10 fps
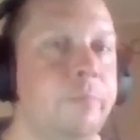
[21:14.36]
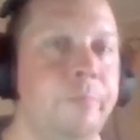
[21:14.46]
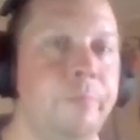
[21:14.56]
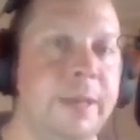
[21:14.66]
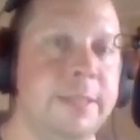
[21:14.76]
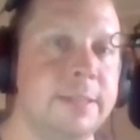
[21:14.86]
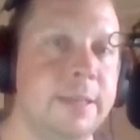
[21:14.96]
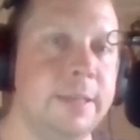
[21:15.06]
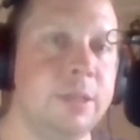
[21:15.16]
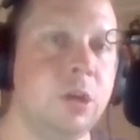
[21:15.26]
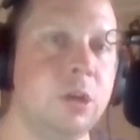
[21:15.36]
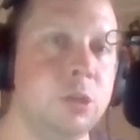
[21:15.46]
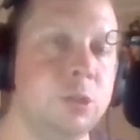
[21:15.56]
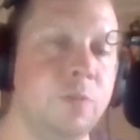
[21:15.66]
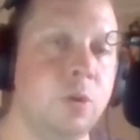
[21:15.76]
basically
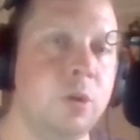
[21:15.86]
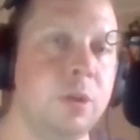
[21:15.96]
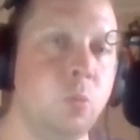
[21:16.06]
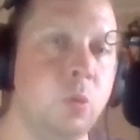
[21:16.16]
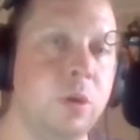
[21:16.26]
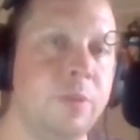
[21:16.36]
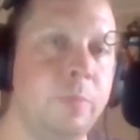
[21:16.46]
doctors for only wealthy